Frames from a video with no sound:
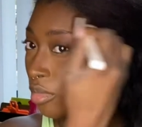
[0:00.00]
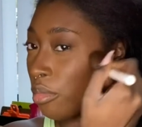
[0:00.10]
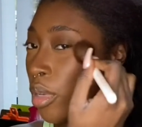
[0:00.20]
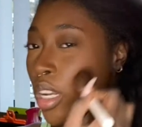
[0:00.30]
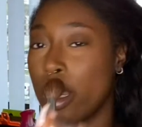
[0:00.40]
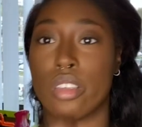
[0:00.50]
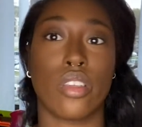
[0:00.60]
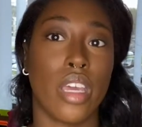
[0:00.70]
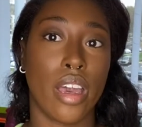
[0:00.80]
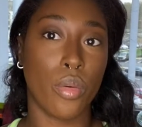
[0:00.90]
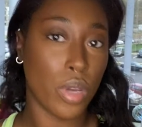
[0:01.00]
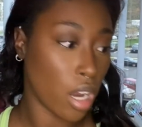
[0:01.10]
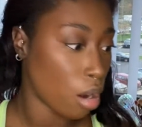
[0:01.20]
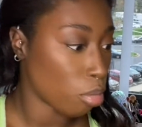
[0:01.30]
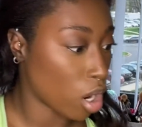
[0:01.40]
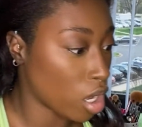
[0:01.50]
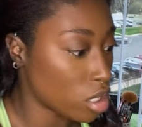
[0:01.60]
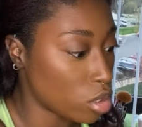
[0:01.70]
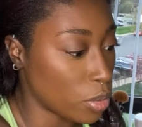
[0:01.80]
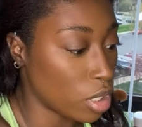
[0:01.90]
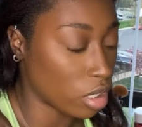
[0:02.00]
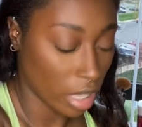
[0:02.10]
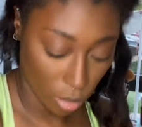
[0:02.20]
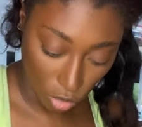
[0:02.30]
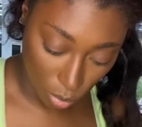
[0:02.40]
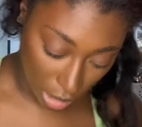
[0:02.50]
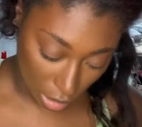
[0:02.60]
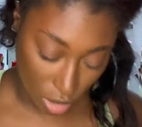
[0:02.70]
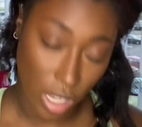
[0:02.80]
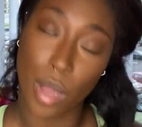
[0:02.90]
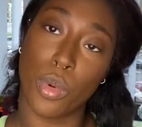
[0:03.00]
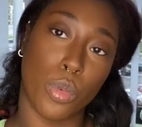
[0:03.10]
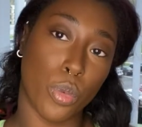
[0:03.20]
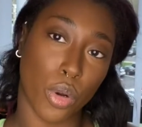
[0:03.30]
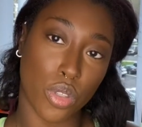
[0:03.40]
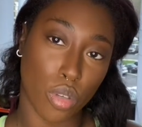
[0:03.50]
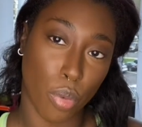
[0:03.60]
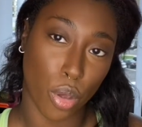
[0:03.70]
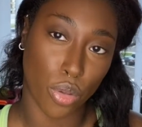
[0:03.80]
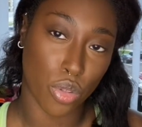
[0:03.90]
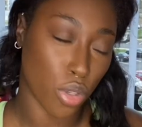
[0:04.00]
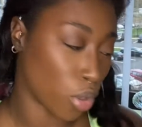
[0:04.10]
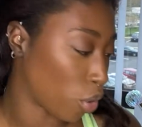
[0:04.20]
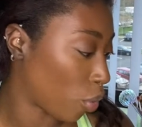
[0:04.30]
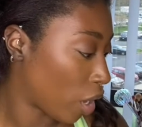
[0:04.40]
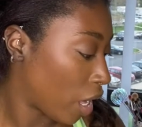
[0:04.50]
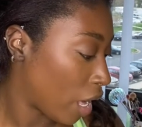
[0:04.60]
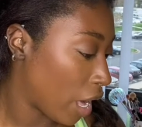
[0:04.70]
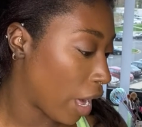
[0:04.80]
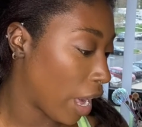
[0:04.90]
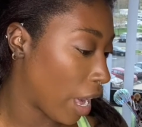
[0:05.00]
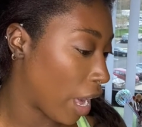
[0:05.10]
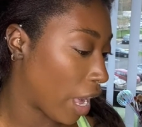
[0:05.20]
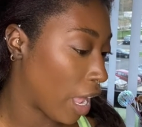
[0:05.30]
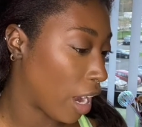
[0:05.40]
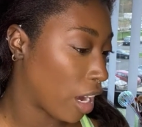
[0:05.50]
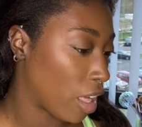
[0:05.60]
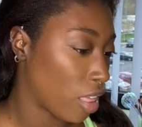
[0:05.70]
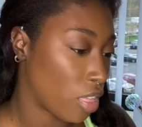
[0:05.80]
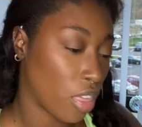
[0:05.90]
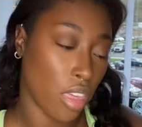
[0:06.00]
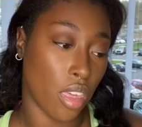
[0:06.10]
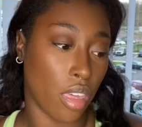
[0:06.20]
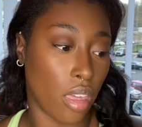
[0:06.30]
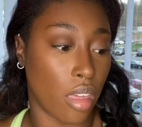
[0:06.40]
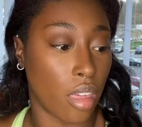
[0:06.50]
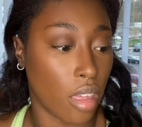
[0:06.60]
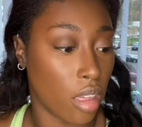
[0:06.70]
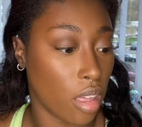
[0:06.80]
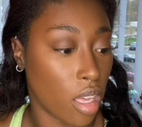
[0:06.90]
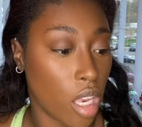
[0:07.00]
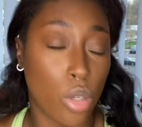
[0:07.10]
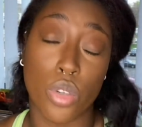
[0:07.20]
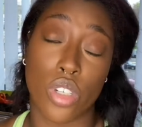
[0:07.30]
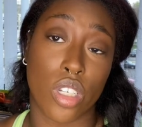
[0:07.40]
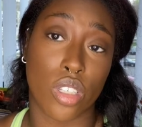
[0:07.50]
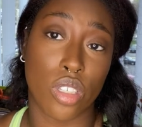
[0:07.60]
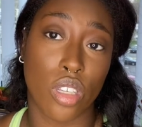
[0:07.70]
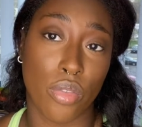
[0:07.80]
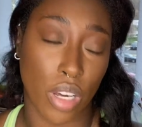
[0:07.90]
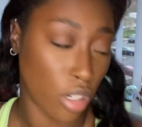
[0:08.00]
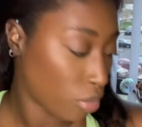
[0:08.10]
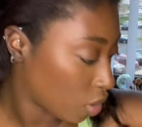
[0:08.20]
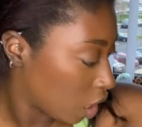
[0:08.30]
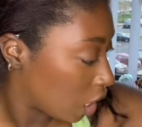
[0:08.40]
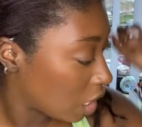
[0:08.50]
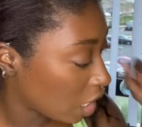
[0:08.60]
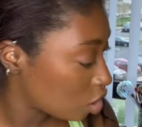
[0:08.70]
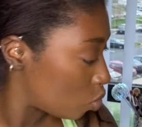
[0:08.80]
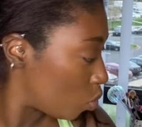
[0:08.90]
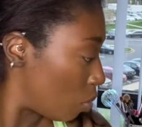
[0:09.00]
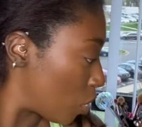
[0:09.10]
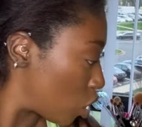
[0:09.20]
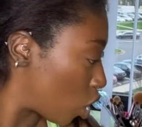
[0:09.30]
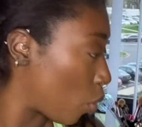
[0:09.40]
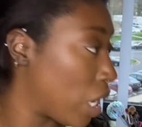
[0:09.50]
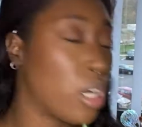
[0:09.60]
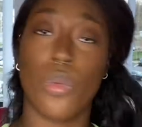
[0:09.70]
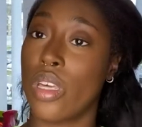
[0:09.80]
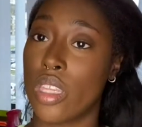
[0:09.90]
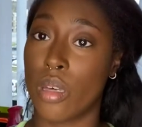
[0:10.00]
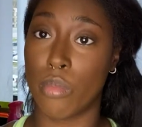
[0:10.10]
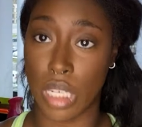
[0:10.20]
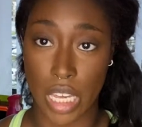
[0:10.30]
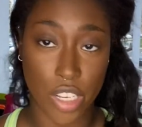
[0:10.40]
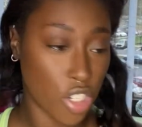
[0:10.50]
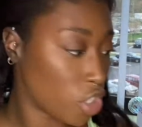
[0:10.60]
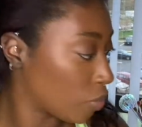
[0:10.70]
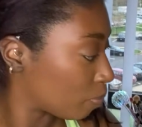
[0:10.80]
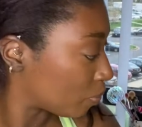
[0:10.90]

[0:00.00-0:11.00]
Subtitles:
But yes, now we are bronzed. We look like we've been outside when we weren't supposed to, and the illusion is effective. Next, we must go in with blush.